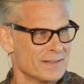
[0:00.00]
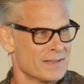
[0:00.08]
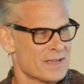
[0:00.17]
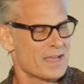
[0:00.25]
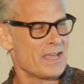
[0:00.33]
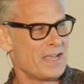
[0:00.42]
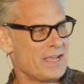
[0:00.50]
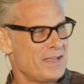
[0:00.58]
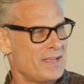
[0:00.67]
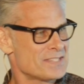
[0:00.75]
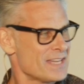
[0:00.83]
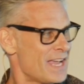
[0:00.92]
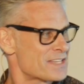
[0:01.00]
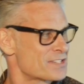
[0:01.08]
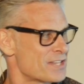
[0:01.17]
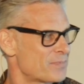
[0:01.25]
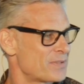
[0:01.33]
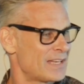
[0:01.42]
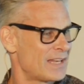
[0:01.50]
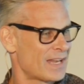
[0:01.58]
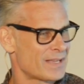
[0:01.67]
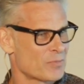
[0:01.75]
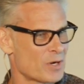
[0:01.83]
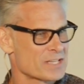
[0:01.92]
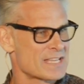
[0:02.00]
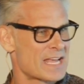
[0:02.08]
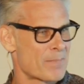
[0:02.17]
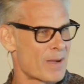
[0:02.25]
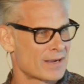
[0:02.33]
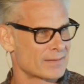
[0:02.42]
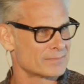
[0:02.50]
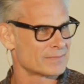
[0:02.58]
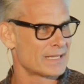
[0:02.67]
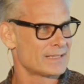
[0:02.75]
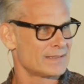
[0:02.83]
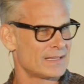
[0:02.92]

Isn't that something that, like, what is that about, like,